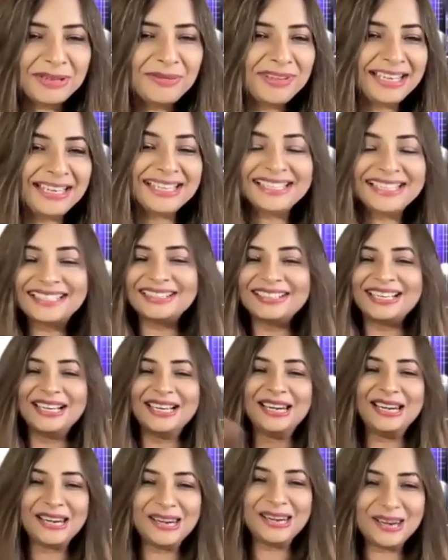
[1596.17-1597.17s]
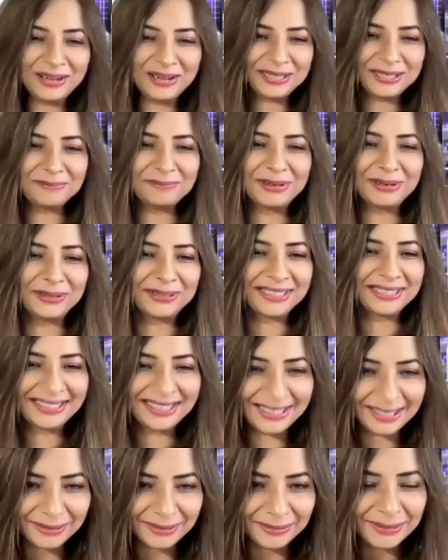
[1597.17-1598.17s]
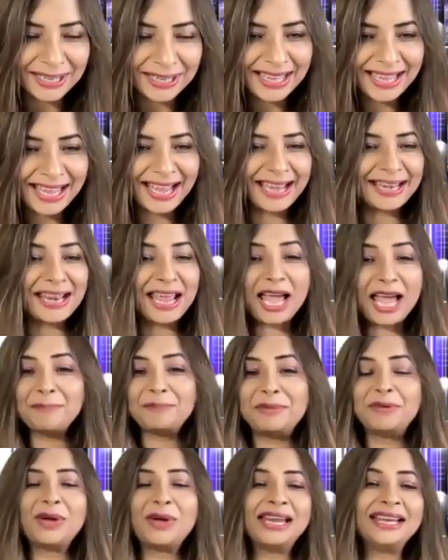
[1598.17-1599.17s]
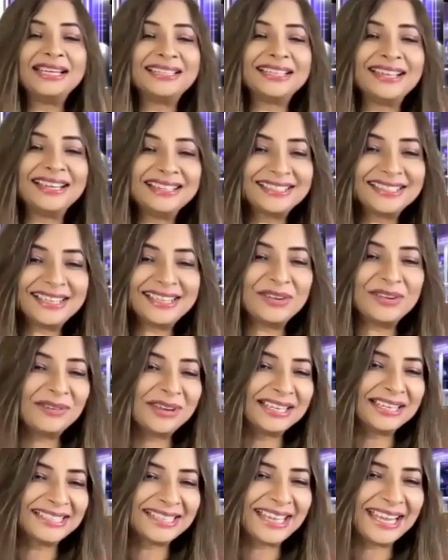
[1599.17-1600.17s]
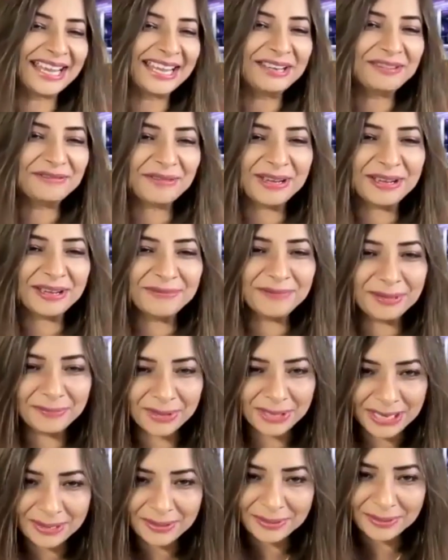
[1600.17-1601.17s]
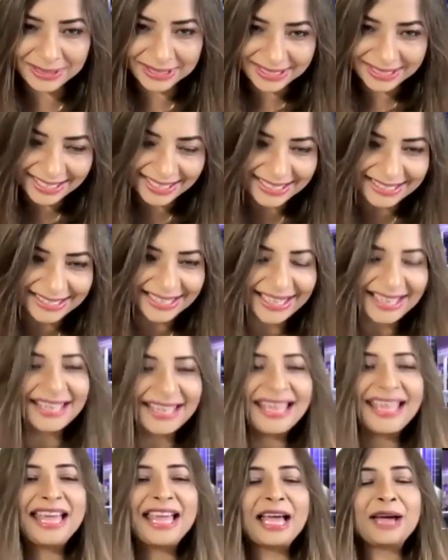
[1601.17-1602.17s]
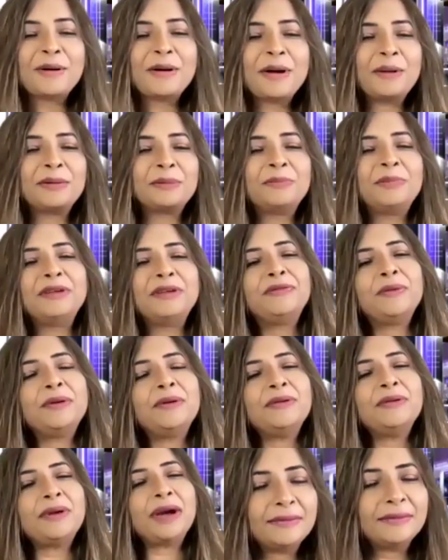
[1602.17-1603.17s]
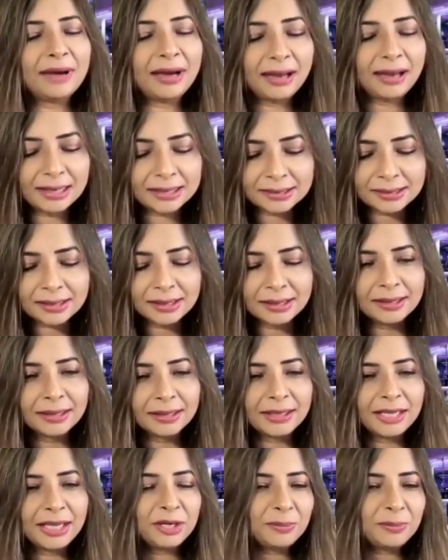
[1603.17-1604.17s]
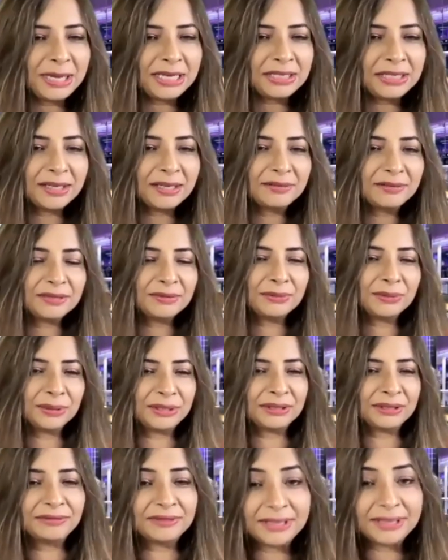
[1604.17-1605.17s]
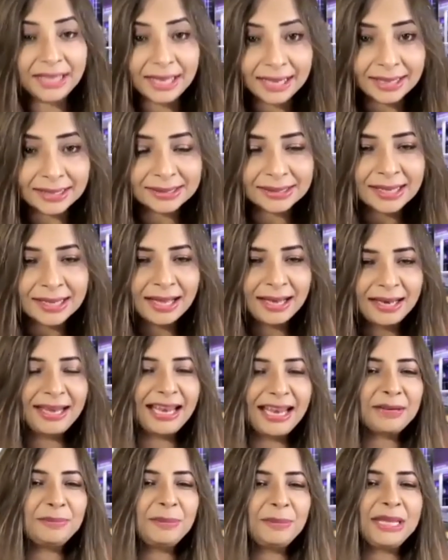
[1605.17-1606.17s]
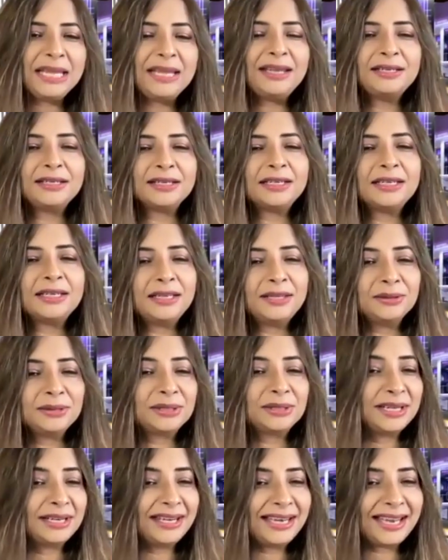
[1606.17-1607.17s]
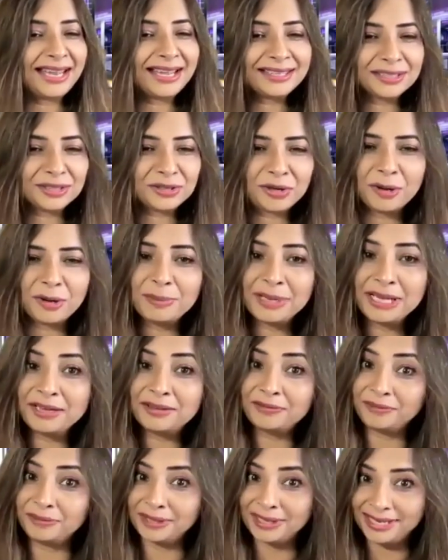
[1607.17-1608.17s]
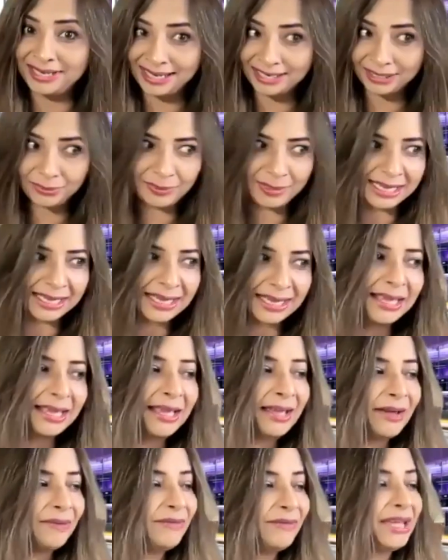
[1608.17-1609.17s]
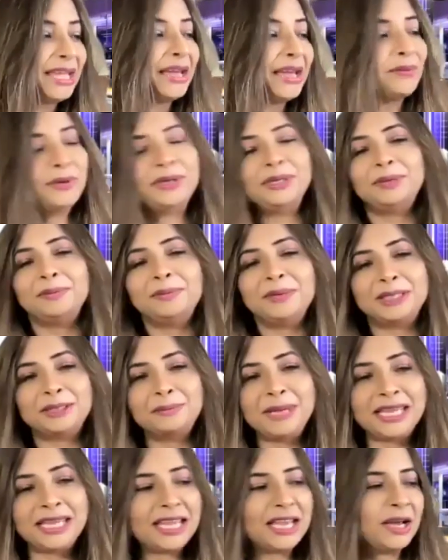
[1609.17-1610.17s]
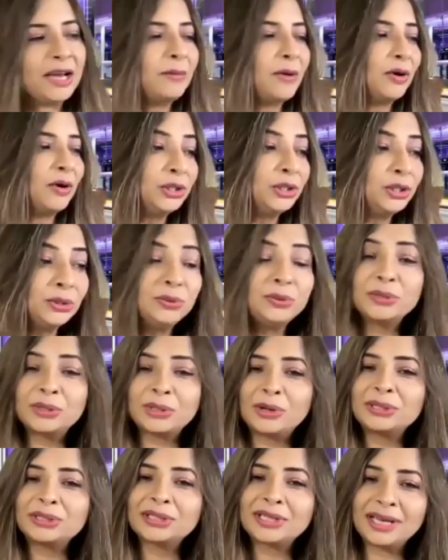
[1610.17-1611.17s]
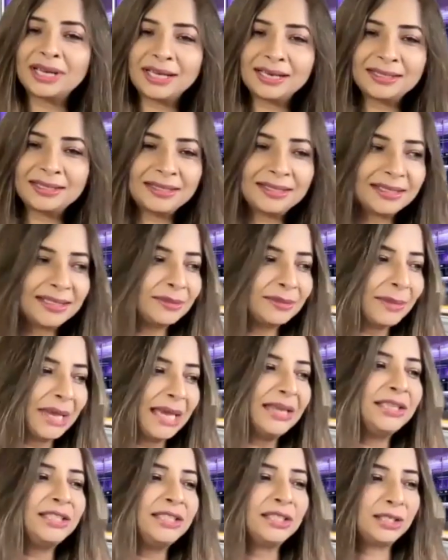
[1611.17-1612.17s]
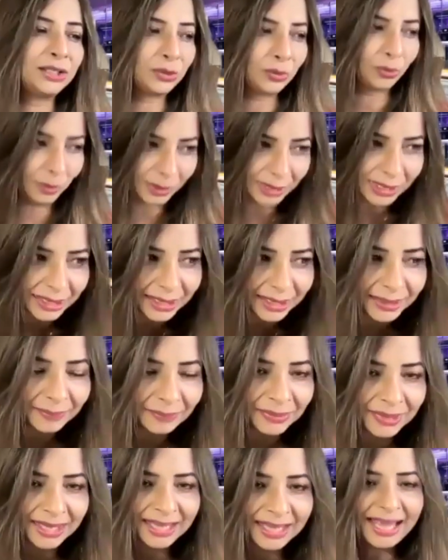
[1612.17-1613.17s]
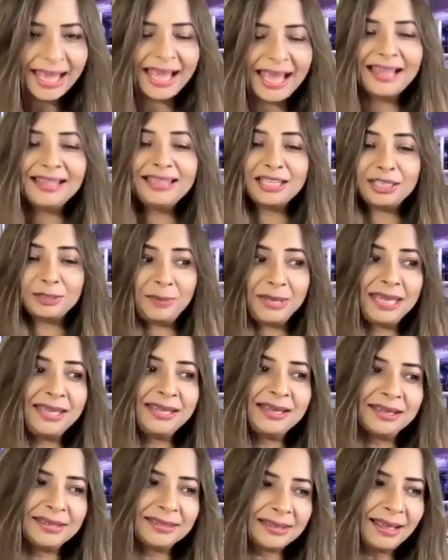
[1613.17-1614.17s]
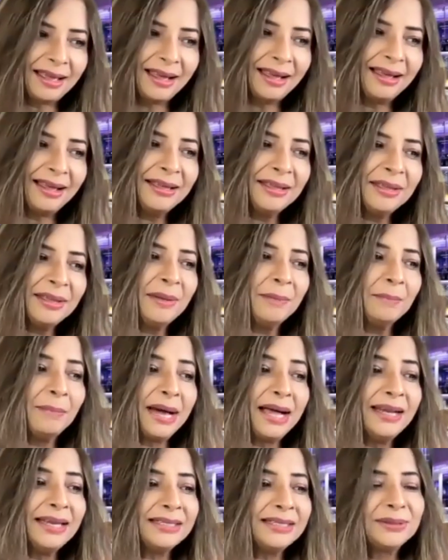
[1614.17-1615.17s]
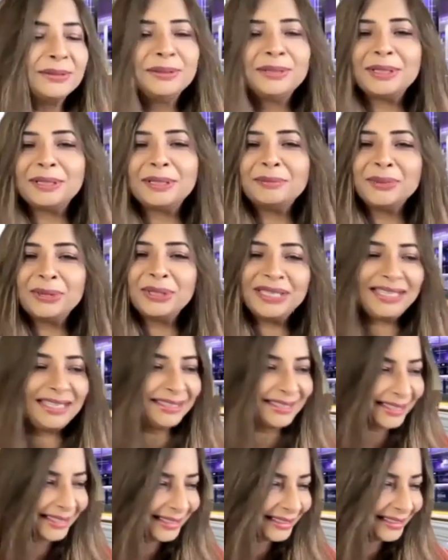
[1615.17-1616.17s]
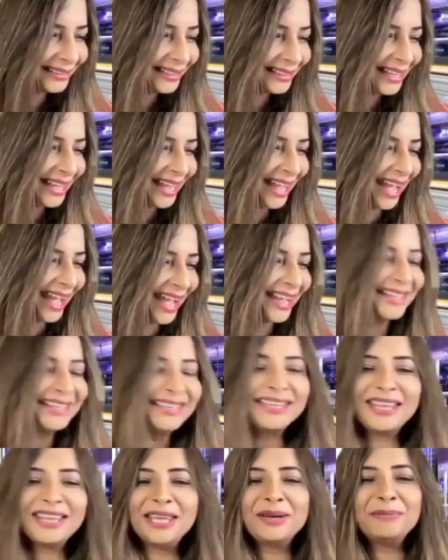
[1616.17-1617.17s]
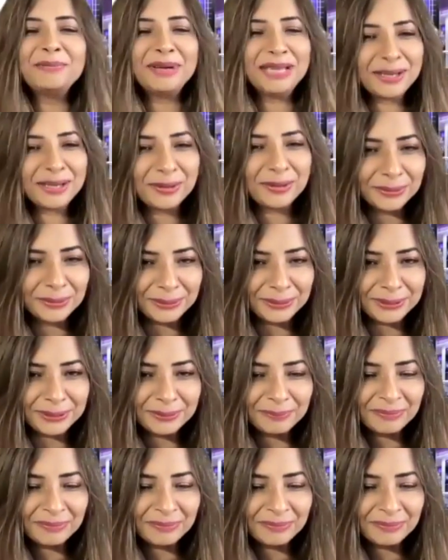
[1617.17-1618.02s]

We learned a lot about love, and happy Valentine's Day once again for everybody who is listening. Before I ask Kirbe to give the vote of thanks, let me introduce the next topic for the next week. We are going to be speaking about, do cross-cultural marriages work? And the speakers are Balasundaram Muralidharan and Kirbe Kohut.